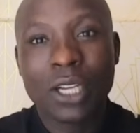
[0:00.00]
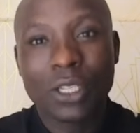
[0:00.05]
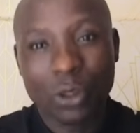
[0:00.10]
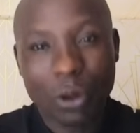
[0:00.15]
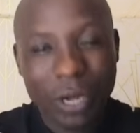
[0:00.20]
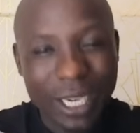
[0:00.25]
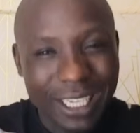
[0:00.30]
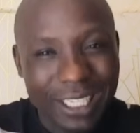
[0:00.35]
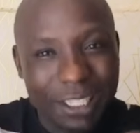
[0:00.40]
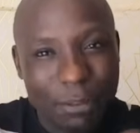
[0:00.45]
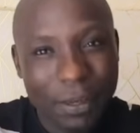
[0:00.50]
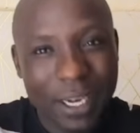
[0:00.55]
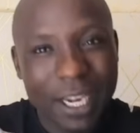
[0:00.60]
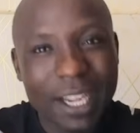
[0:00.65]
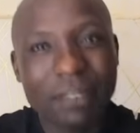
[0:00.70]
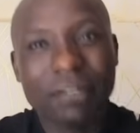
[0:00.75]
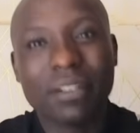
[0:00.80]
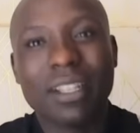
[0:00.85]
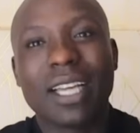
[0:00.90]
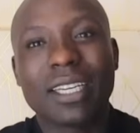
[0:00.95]
So it is
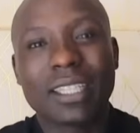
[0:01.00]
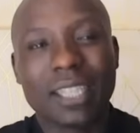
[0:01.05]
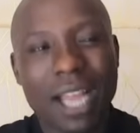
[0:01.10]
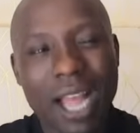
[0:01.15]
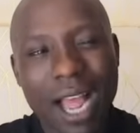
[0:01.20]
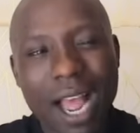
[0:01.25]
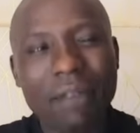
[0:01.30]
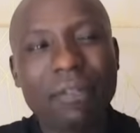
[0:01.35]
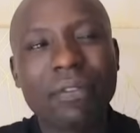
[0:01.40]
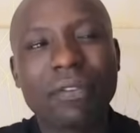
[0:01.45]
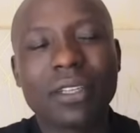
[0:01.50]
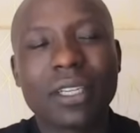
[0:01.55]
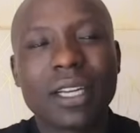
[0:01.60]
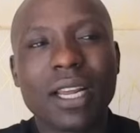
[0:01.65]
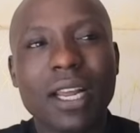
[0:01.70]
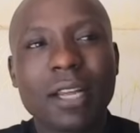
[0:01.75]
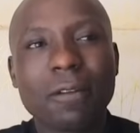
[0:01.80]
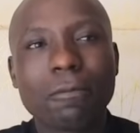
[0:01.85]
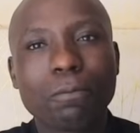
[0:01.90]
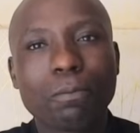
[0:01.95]
believed that
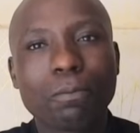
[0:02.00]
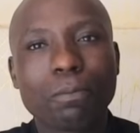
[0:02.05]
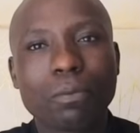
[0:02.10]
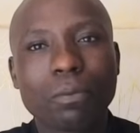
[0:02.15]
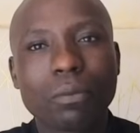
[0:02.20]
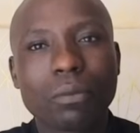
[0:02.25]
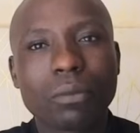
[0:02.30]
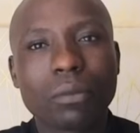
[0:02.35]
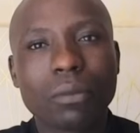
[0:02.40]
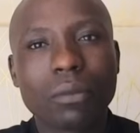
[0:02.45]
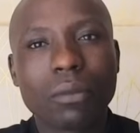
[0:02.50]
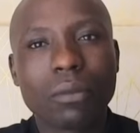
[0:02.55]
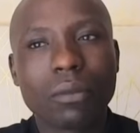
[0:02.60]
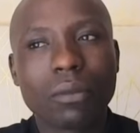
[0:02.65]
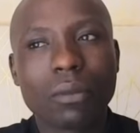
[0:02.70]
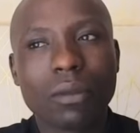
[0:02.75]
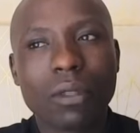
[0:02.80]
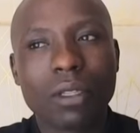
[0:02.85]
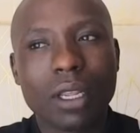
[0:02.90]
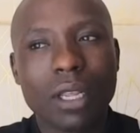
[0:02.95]
after,
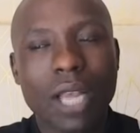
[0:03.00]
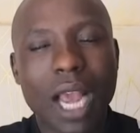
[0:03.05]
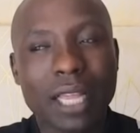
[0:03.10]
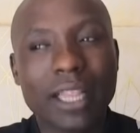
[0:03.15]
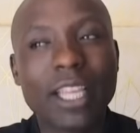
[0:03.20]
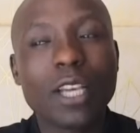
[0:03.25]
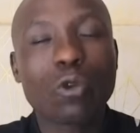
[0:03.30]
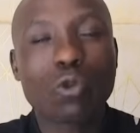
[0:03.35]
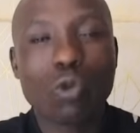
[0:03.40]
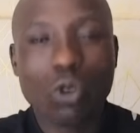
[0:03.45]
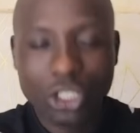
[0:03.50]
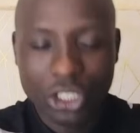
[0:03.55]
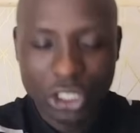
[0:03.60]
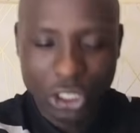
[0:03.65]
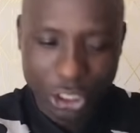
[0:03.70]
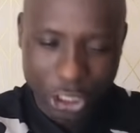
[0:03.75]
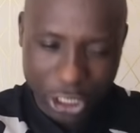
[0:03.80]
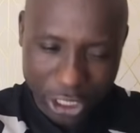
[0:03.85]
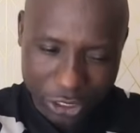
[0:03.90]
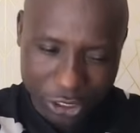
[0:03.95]
I think what
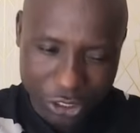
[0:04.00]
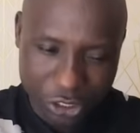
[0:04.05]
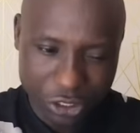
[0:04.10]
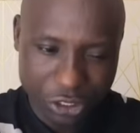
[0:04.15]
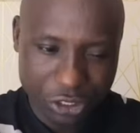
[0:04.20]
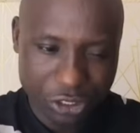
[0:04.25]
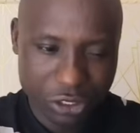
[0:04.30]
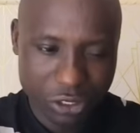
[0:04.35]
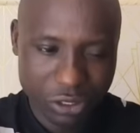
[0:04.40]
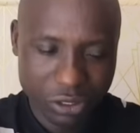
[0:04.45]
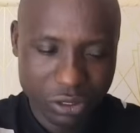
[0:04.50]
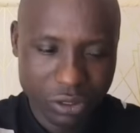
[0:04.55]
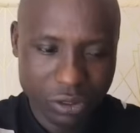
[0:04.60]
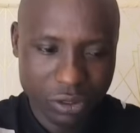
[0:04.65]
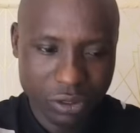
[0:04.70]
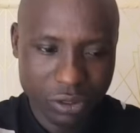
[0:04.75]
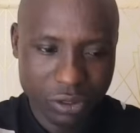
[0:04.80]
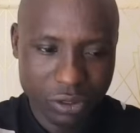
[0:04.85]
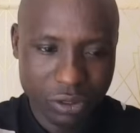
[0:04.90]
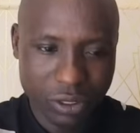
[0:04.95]
changed
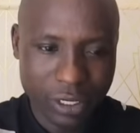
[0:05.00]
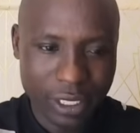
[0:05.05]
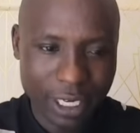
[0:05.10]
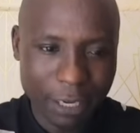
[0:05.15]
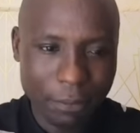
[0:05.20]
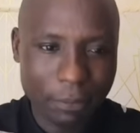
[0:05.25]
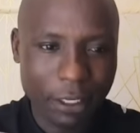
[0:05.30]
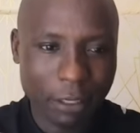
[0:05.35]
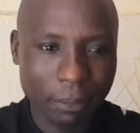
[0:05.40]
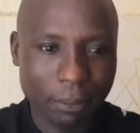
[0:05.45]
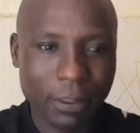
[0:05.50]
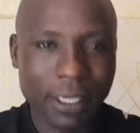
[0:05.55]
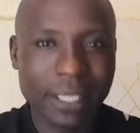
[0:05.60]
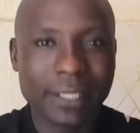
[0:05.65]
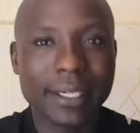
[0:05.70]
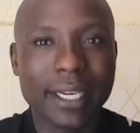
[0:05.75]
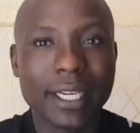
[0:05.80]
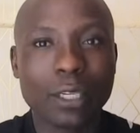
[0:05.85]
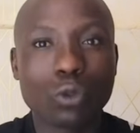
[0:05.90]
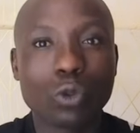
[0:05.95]
the deputy
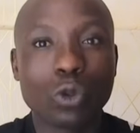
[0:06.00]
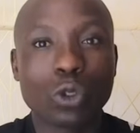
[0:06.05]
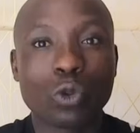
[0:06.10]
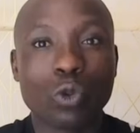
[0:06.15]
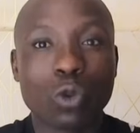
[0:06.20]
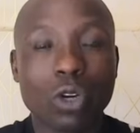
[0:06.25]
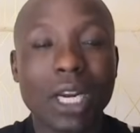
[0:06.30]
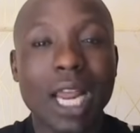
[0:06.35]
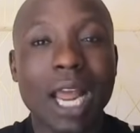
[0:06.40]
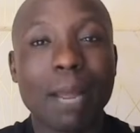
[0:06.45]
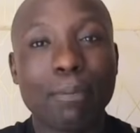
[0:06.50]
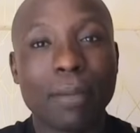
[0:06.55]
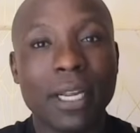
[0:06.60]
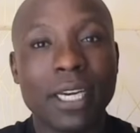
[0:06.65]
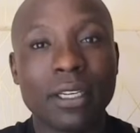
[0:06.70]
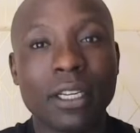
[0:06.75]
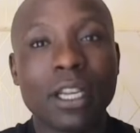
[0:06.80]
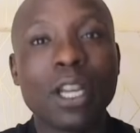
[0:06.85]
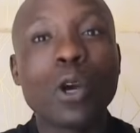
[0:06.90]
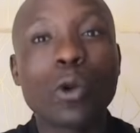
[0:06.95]
president was what
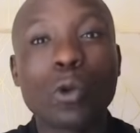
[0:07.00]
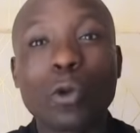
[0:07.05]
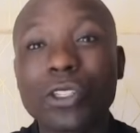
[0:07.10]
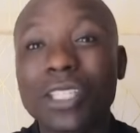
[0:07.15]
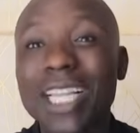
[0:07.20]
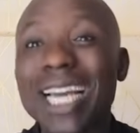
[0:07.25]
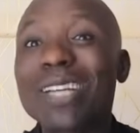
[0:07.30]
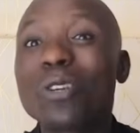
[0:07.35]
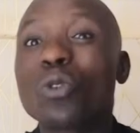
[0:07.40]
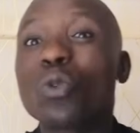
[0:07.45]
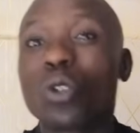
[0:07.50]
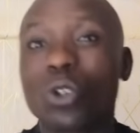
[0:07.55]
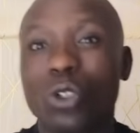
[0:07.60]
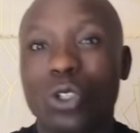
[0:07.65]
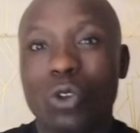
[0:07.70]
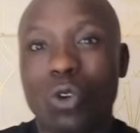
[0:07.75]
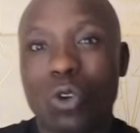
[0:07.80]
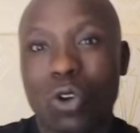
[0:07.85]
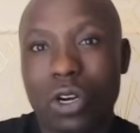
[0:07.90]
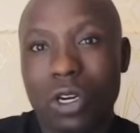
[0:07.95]
happened, was that
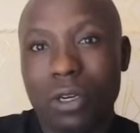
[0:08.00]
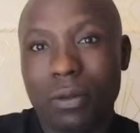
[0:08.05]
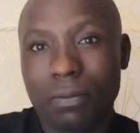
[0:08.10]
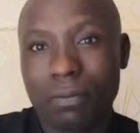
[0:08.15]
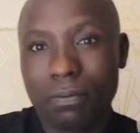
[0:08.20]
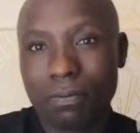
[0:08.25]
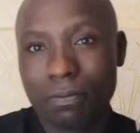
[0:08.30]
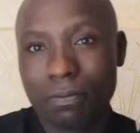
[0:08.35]
Ruto's call.